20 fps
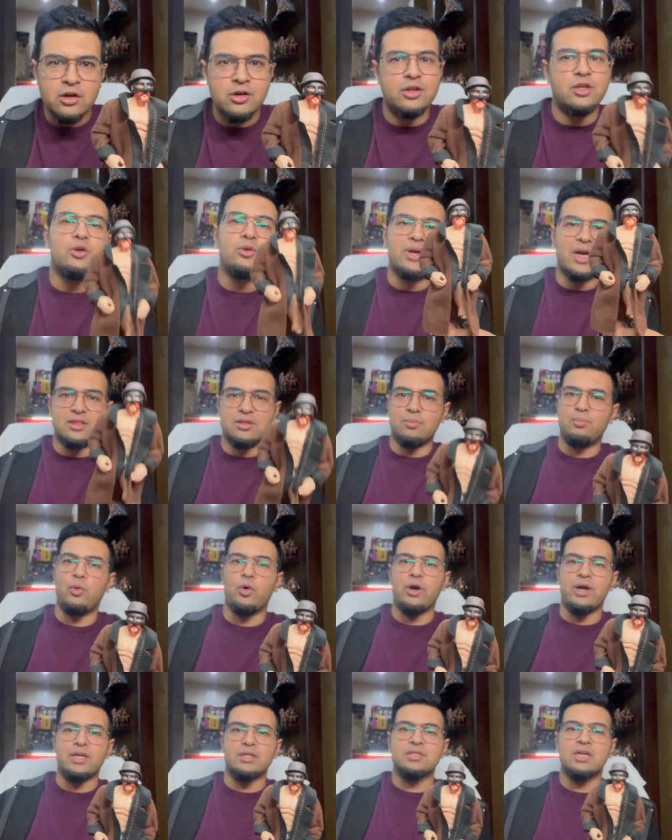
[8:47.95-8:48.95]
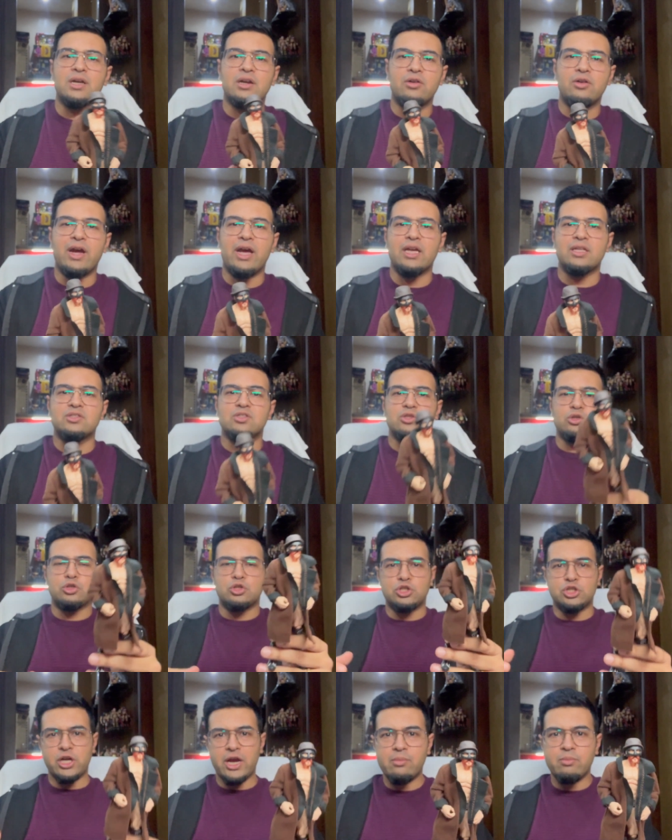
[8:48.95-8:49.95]
You get the point, right? So
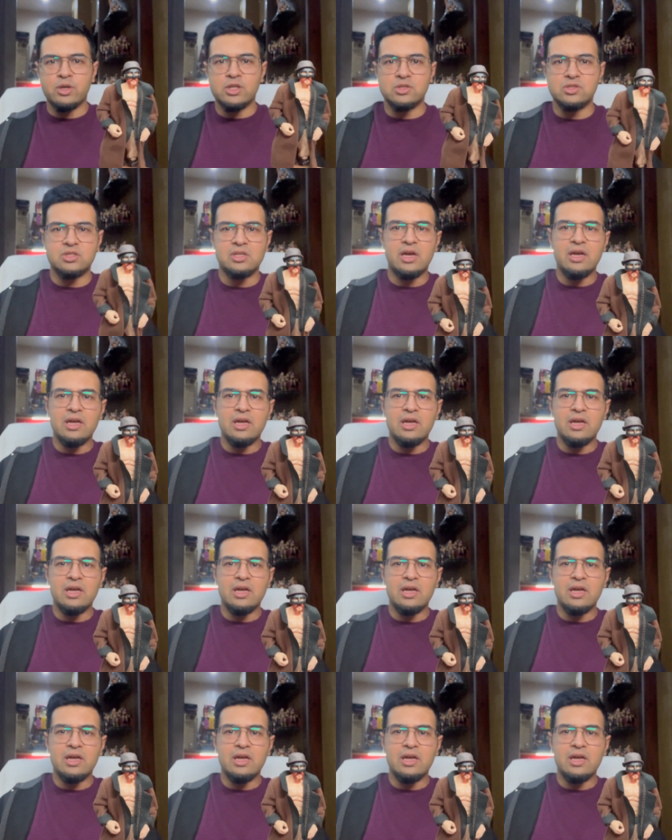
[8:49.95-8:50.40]
Sheamus,